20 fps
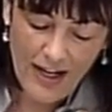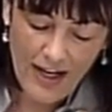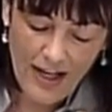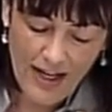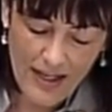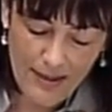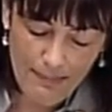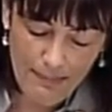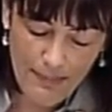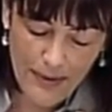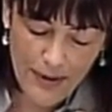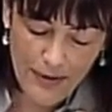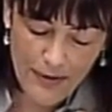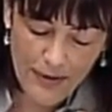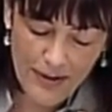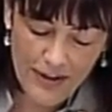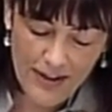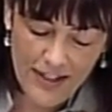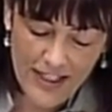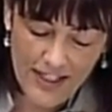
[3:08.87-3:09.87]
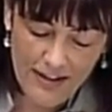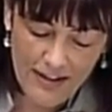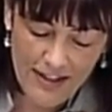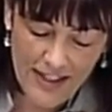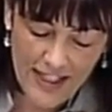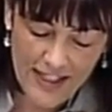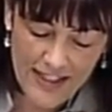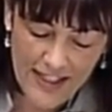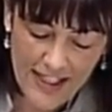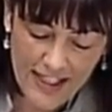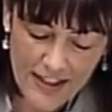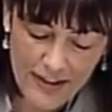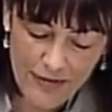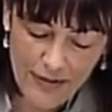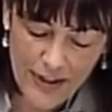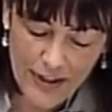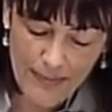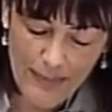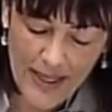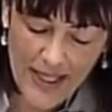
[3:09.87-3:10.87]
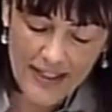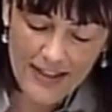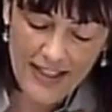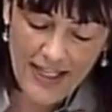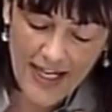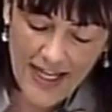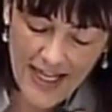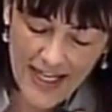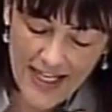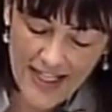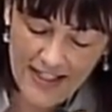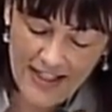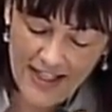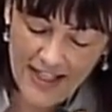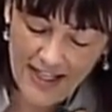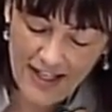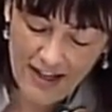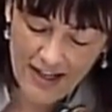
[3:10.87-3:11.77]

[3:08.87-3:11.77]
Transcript: on both the Internet Tax Freedom Act and